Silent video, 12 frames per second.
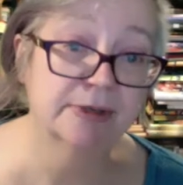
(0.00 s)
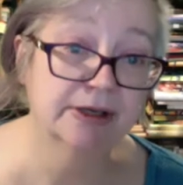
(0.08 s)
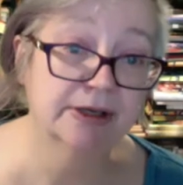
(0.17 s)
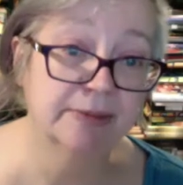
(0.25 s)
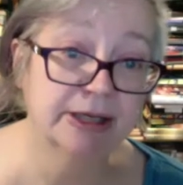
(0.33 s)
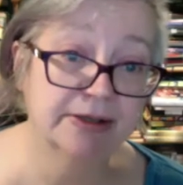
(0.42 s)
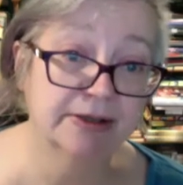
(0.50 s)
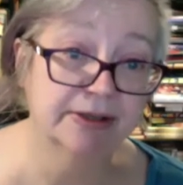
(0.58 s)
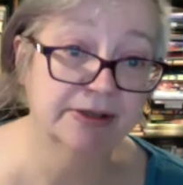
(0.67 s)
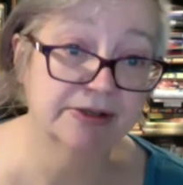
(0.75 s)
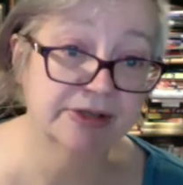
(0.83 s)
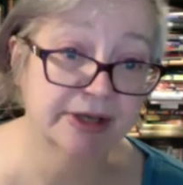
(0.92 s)
I'll make it on
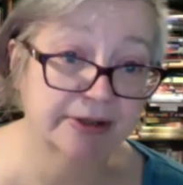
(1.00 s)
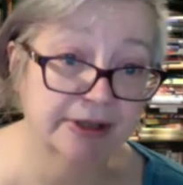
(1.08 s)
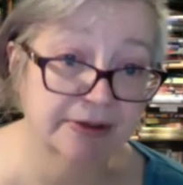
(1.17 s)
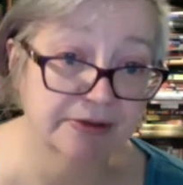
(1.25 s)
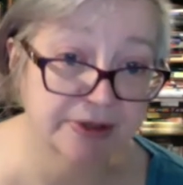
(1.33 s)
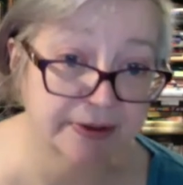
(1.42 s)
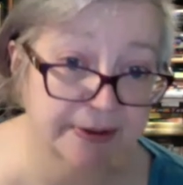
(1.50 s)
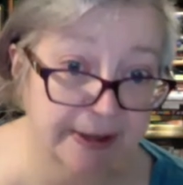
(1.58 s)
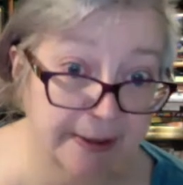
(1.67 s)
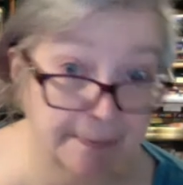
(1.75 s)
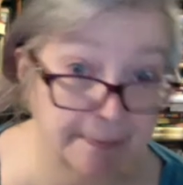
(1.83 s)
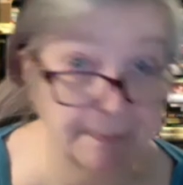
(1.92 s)
a Saturday or Sunday.
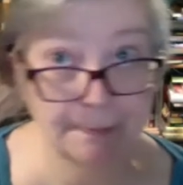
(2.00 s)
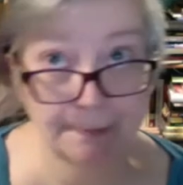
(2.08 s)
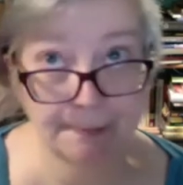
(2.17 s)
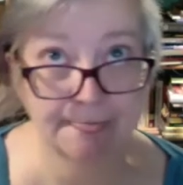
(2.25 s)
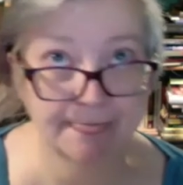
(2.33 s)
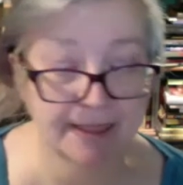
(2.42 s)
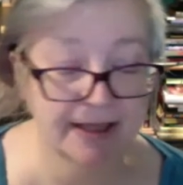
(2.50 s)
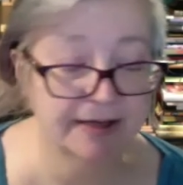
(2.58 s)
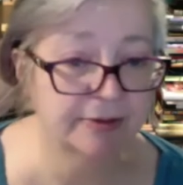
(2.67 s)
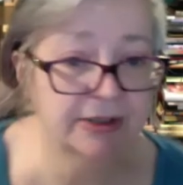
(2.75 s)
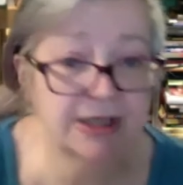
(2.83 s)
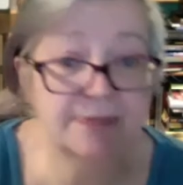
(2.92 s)
And
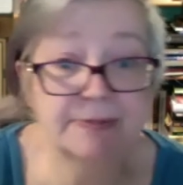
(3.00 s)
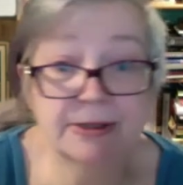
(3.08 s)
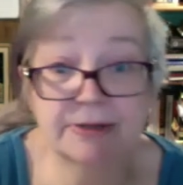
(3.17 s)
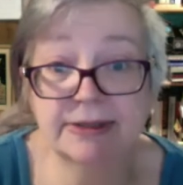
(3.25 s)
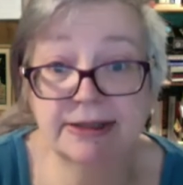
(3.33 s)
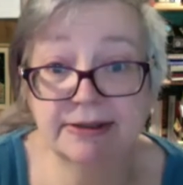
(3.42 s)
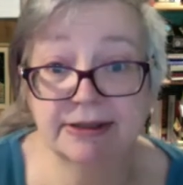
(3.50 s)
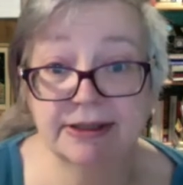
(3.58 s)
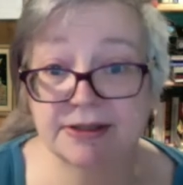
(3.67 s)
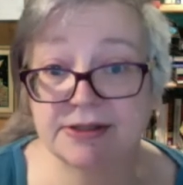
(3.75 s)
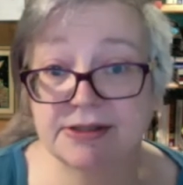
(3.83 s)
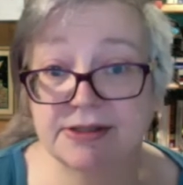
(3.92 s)
we'll keep going
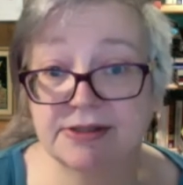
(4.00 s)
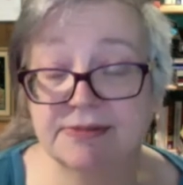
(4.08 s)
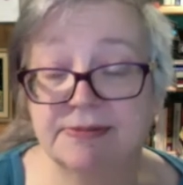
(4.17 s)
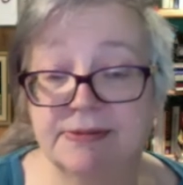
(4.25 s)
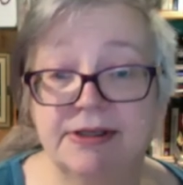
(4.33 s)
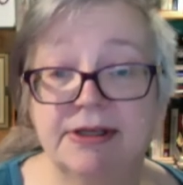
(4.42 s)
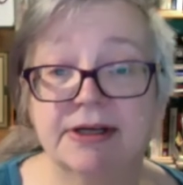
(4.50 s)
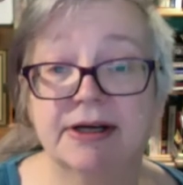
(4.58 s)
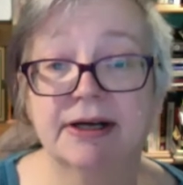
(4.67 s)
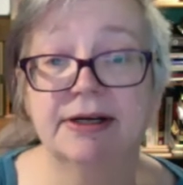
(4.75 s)
because God